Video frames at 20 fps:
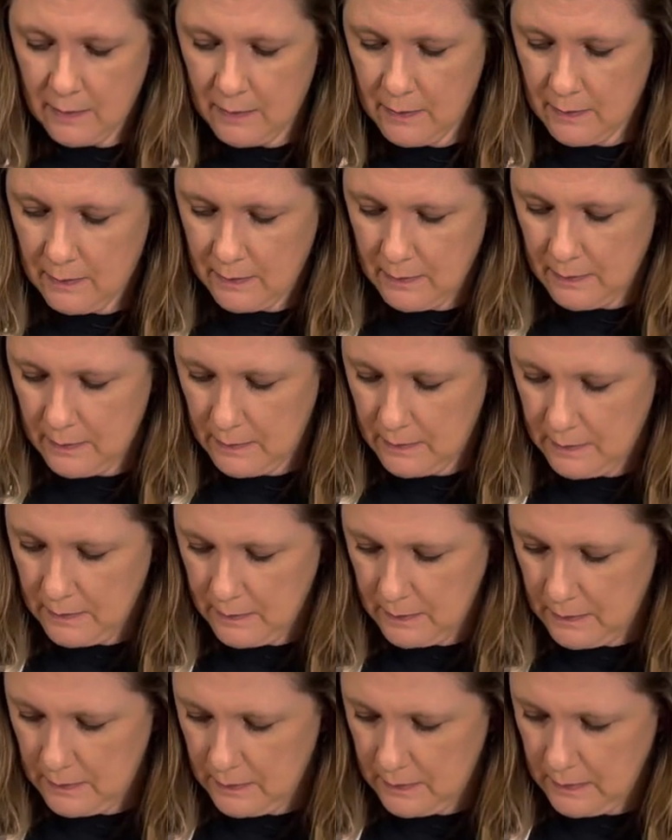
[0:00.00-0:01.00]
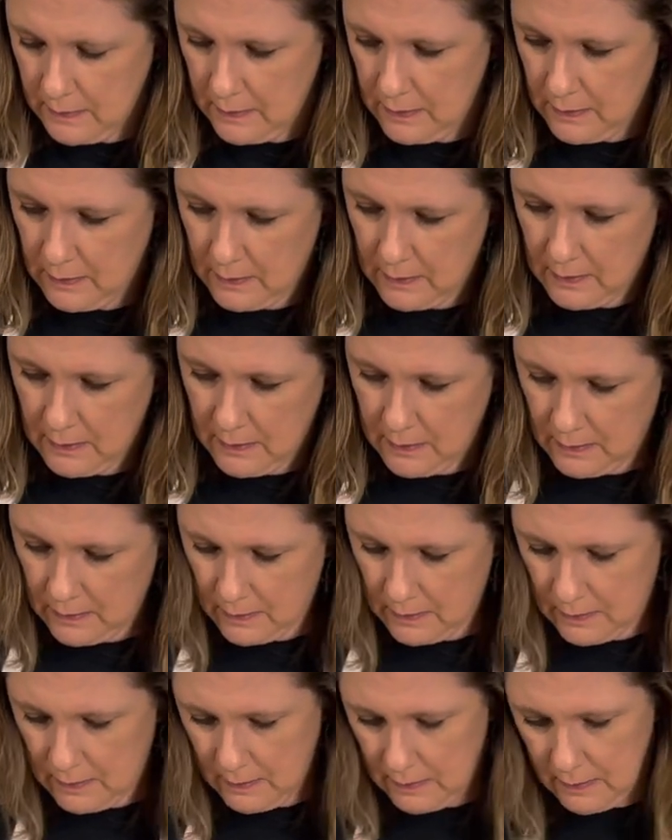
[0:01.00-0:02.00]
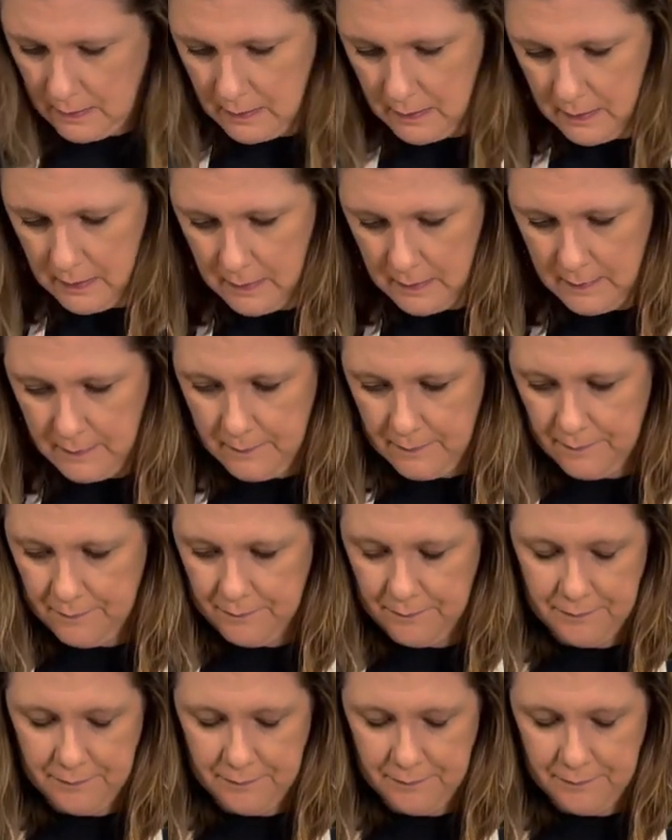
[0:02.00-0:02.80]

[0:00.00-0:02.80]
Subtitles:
[no speech]